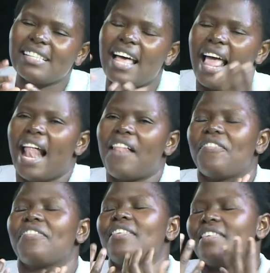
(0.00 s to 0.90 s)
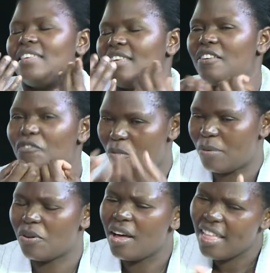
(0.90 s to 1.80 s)
We will need, like, to have
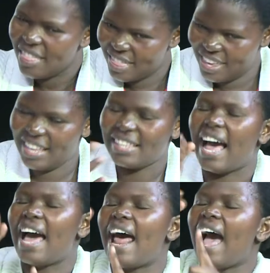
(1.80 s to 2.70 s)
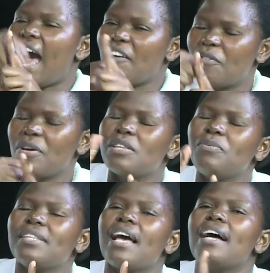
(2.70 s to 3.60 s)
that access to
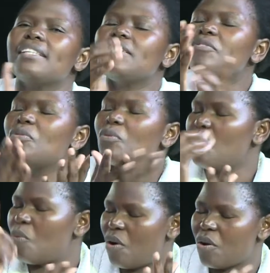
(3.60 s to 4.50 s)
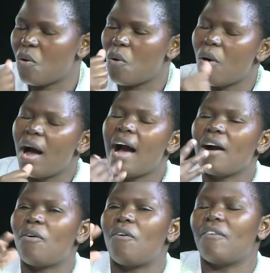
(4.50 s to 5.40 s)
communication within, for us
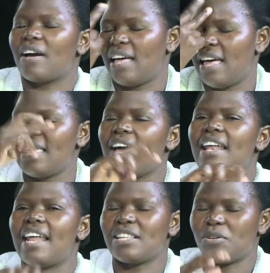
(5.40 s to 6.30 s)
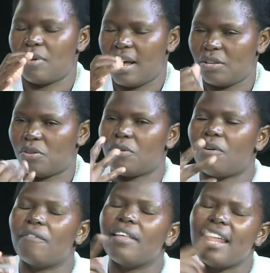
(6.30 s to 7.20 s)
to be able to access the
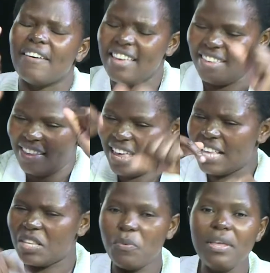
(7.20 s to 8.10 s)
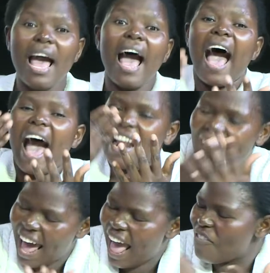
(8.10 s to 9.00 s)
health services. I think that is
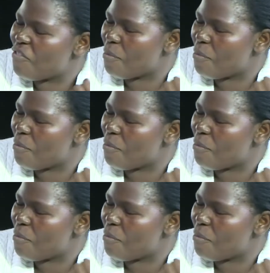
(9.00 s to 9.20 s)
under